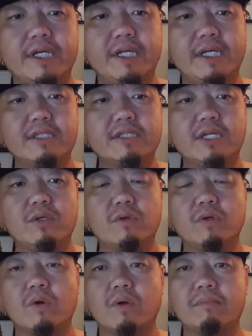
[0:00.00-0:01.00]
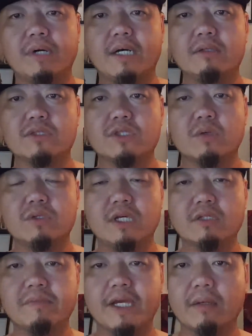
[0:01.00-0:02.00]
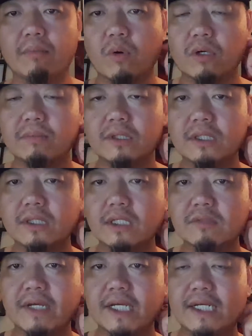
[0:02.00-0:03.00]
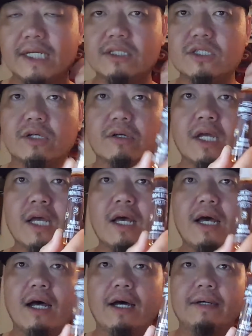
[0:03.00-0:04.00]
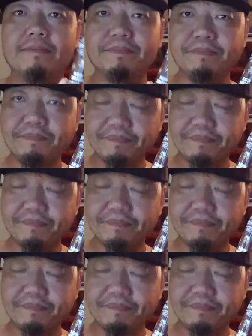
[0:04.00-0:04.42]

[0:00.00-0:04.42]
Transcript: It is a unicorn bottle, so it does make it portable. It does make it easier. Um,